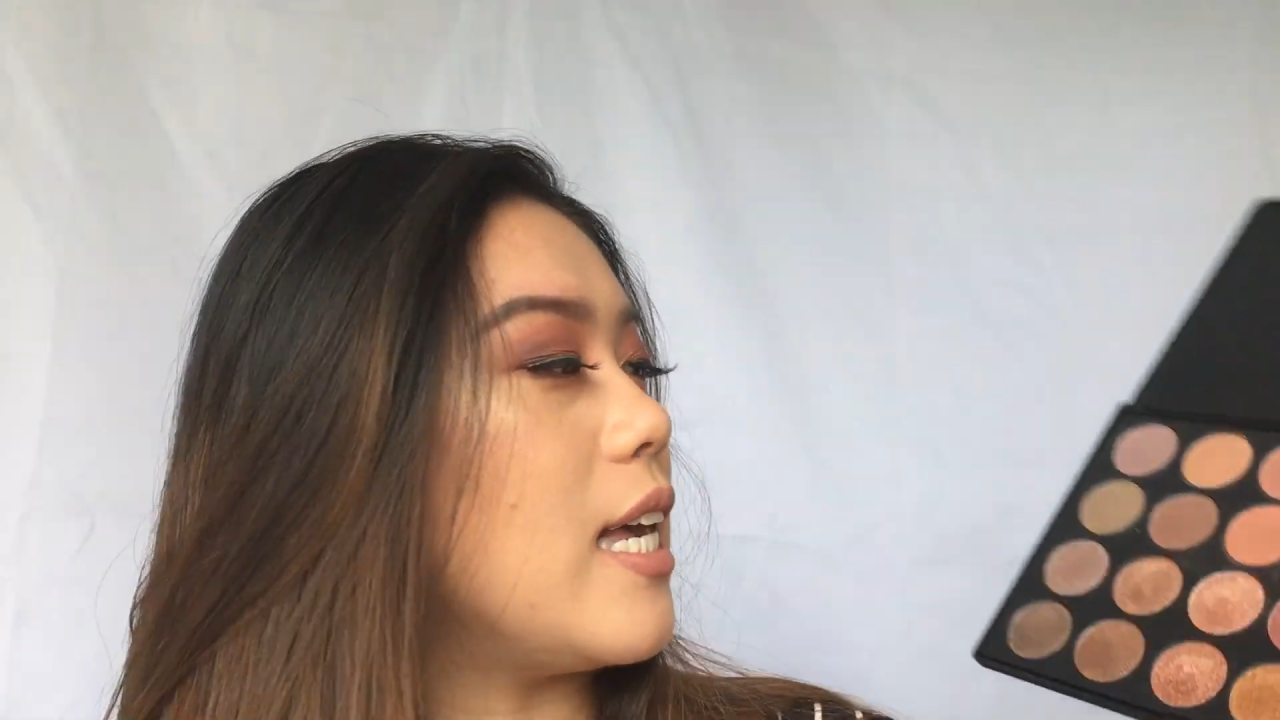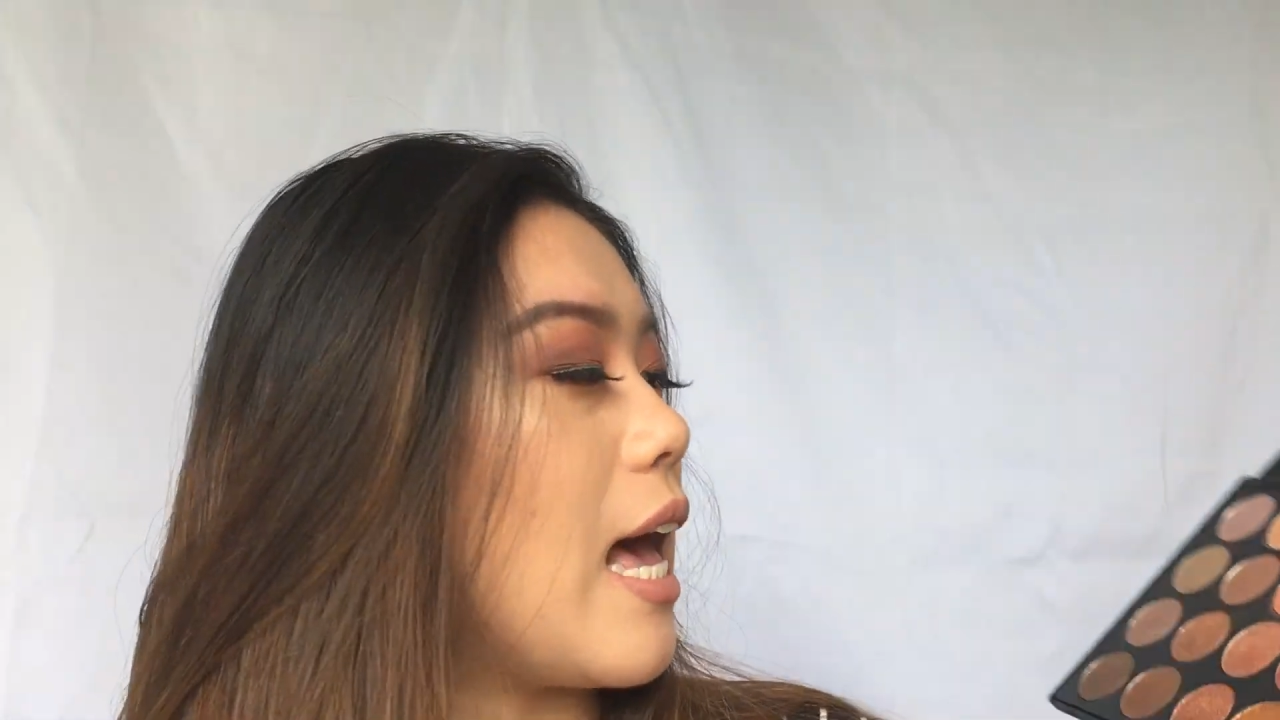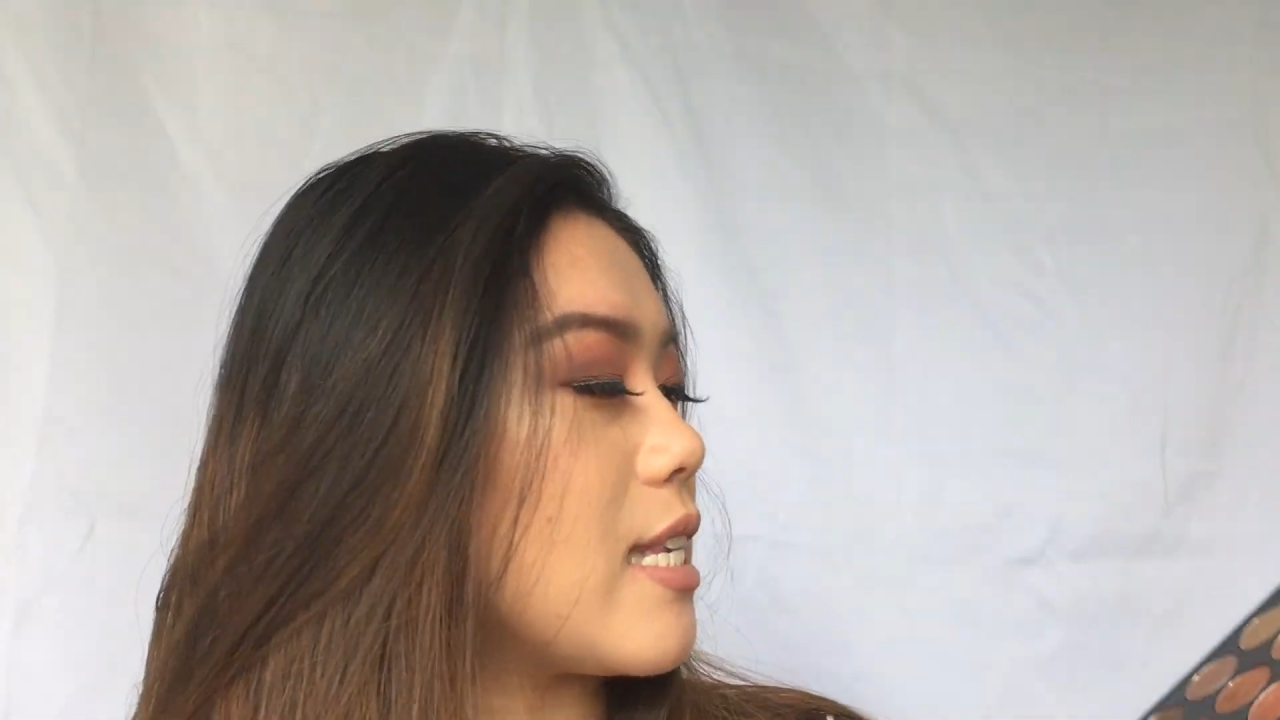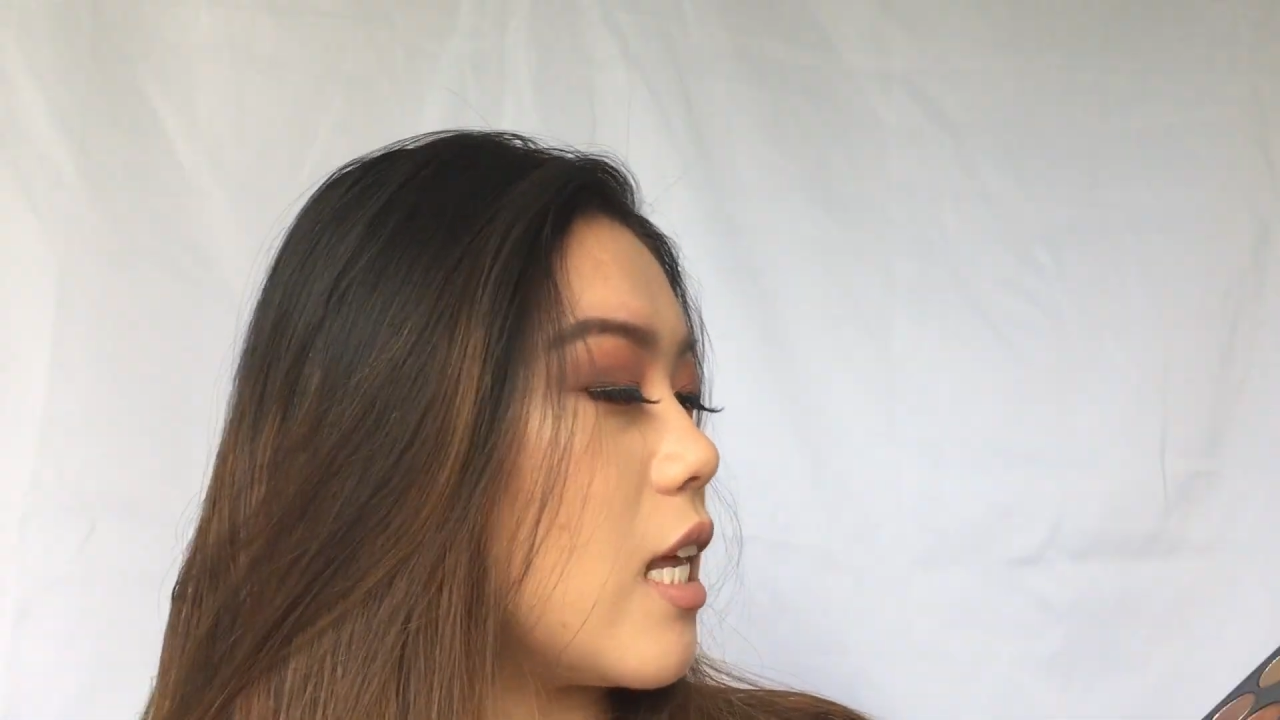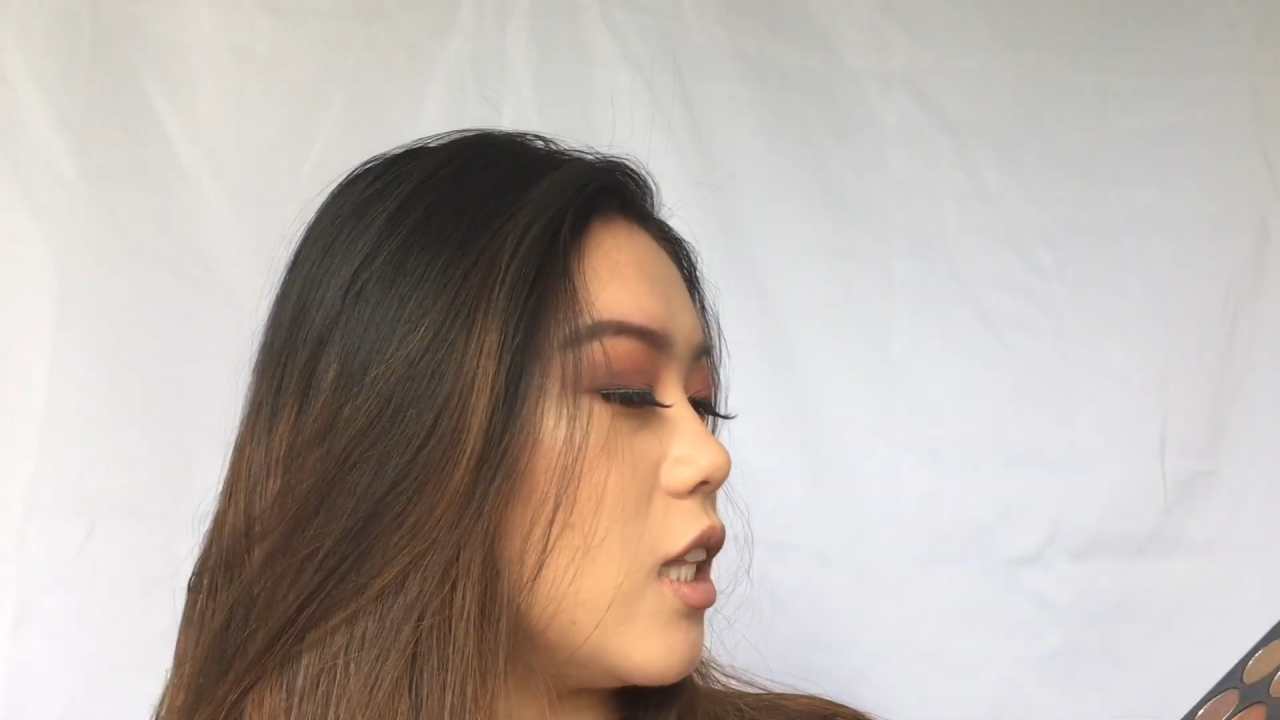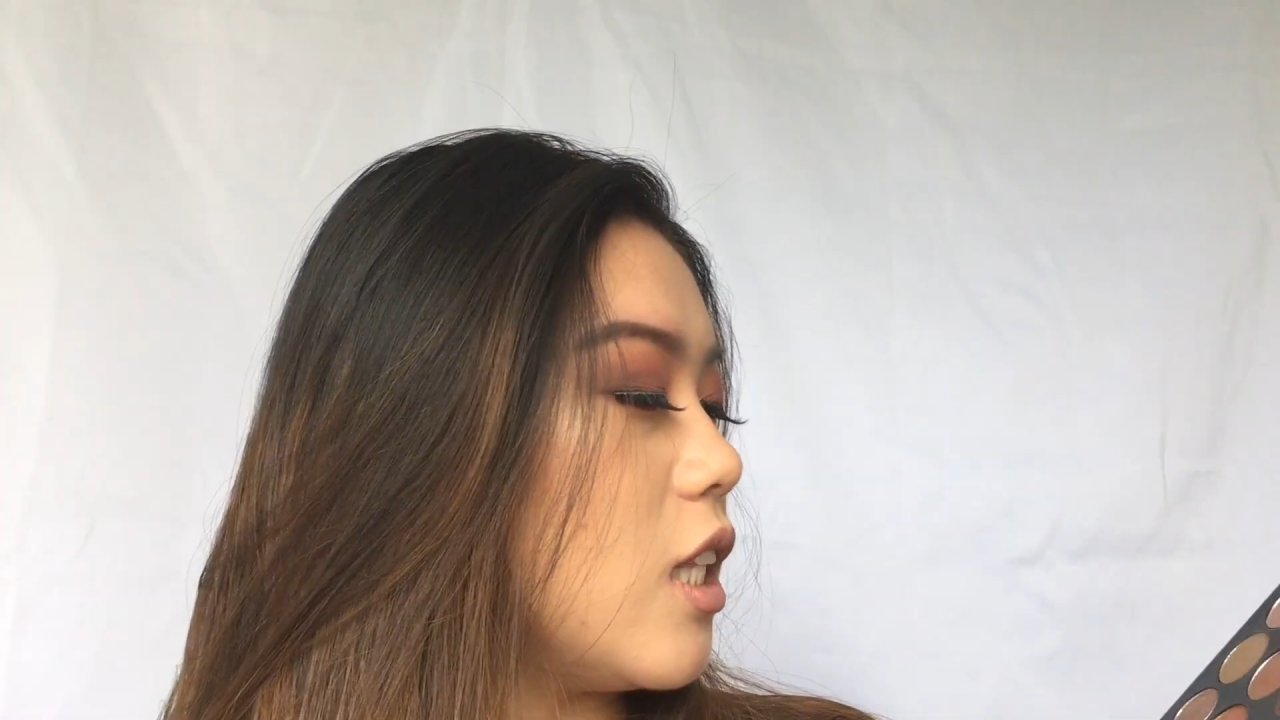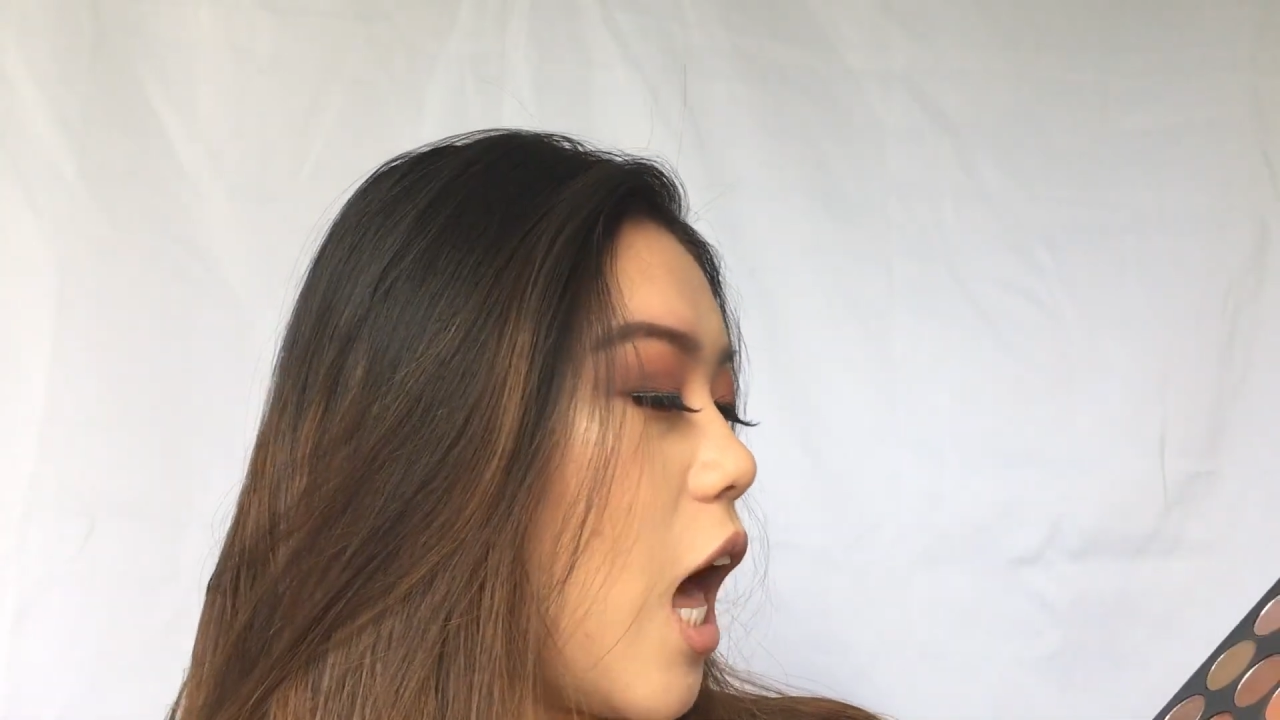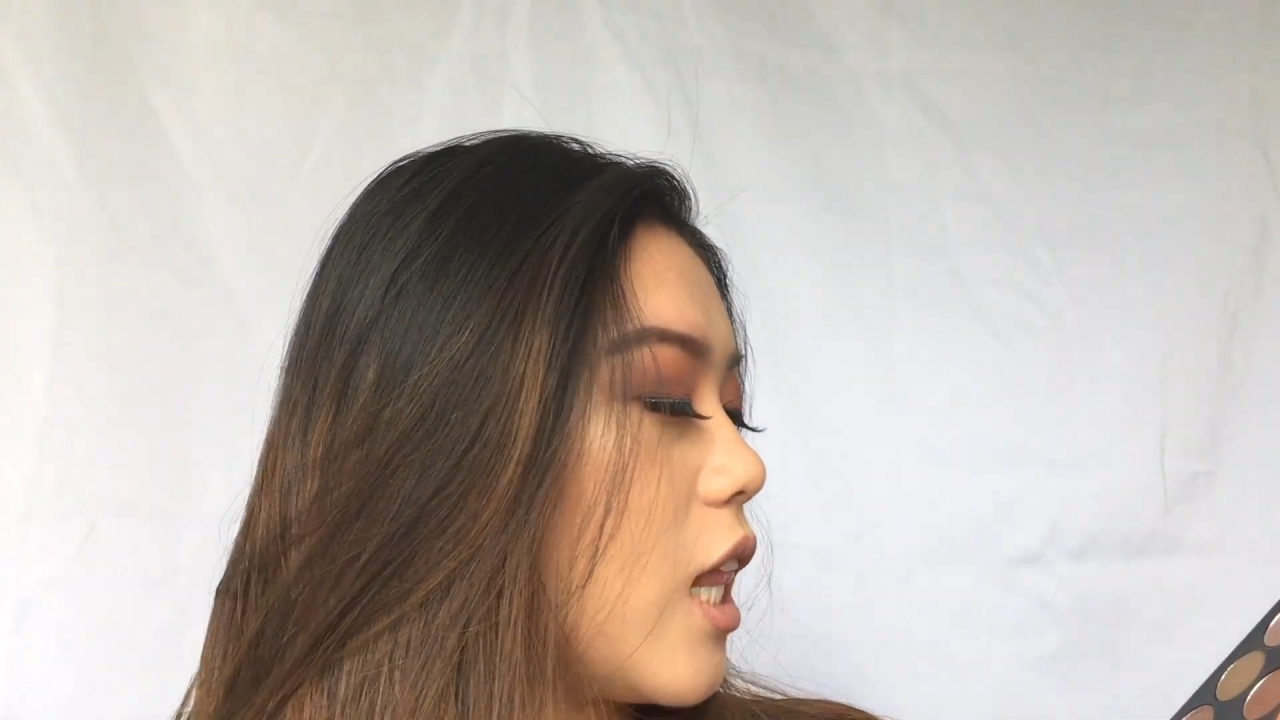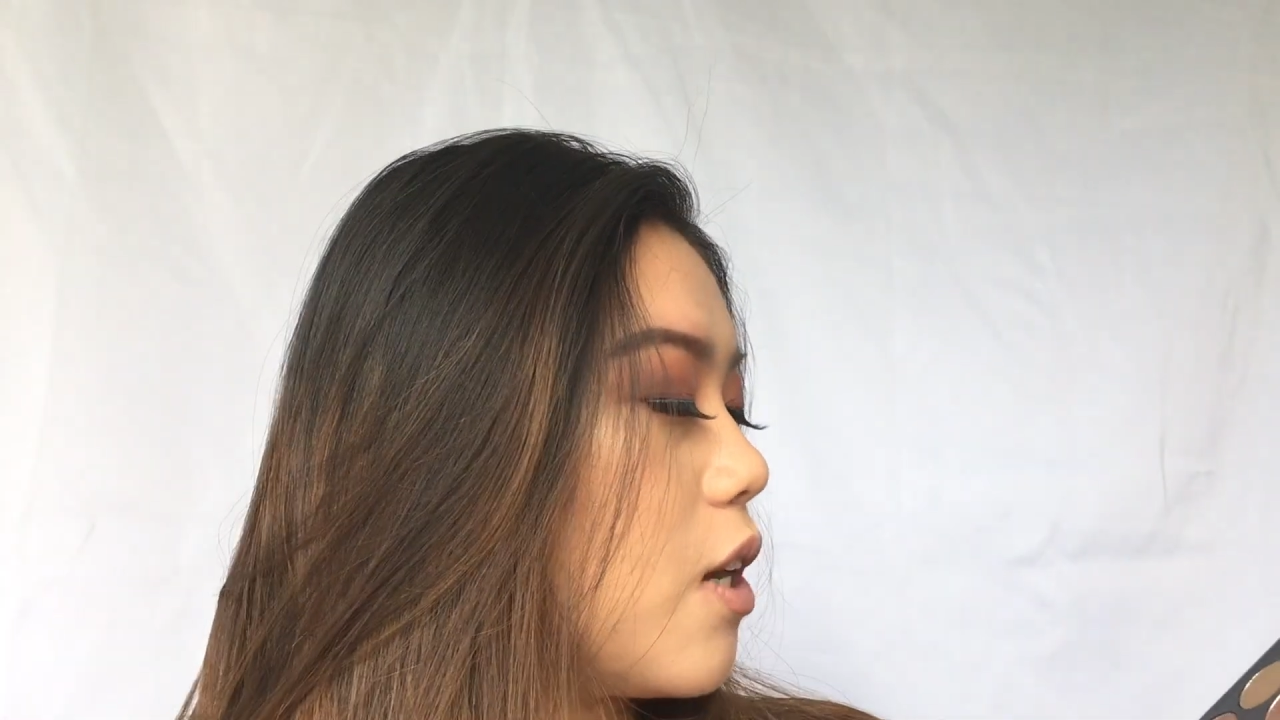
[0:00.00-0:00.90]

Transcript: It has a lot